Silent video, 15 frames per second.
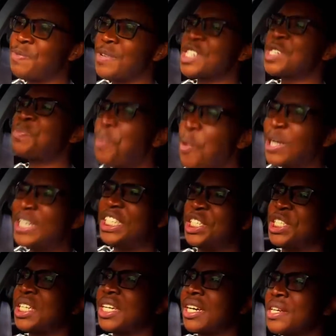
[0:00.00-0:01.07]

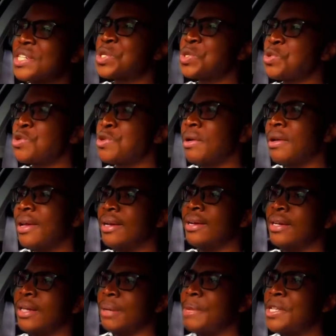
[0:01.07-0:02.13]
sportish car, so
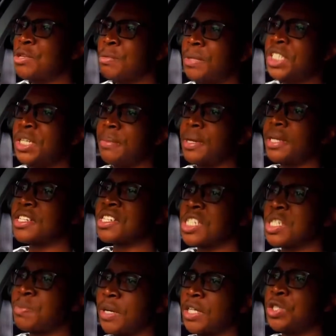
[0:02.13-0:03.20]
Mitsubishi
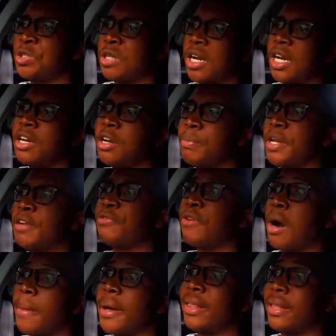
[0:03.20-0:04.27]
suspension a little bit
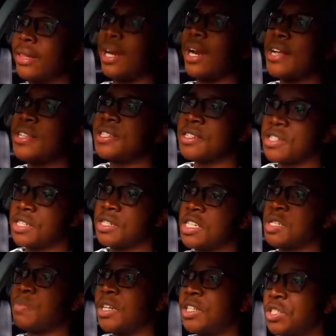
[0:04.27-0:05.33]
firmer than the Lancer's
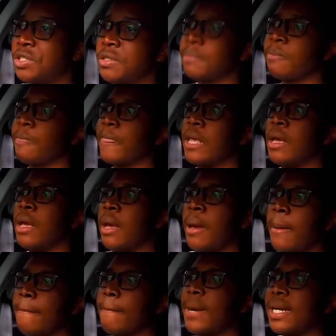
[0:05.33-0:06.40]
suspension,
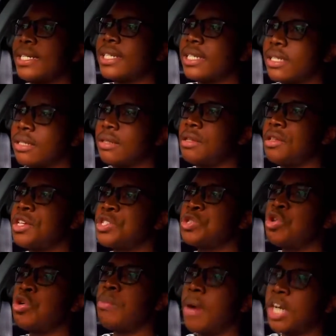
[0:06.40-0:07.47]
but there's
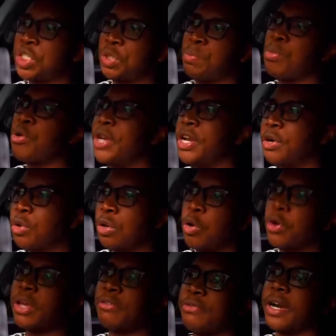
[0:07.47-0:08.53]
no much body roll.
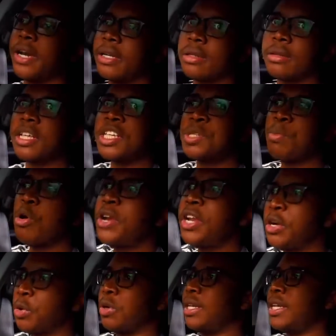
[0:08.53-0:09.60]
Okay, fine, there's body
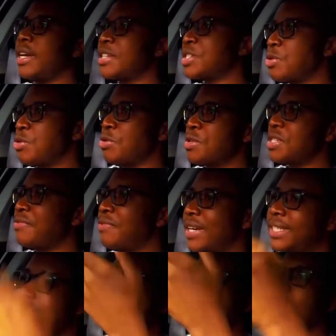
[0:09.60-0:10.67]
roll, yes, because if I
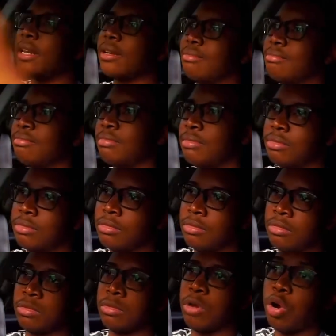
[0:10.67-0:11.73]
turn in
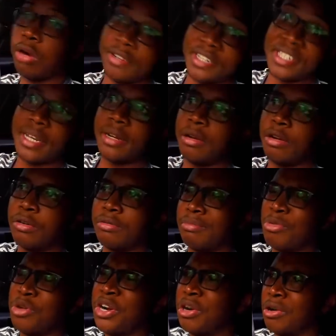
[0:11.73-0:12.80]
all of a sudden,
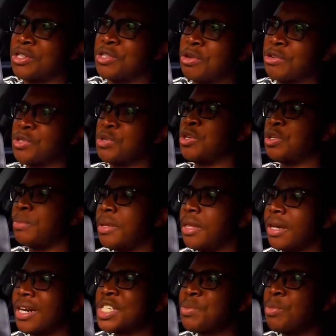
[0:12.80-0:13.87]
body roll is always going to be
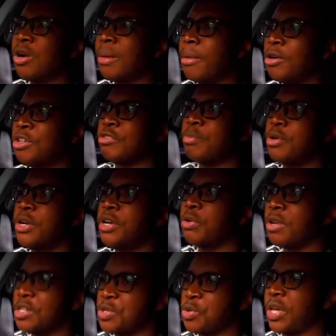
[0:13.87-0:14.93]
there. A small amount of body
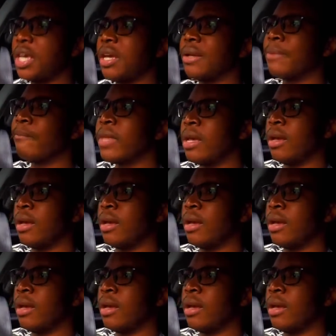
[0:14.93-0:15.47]
roll is okay,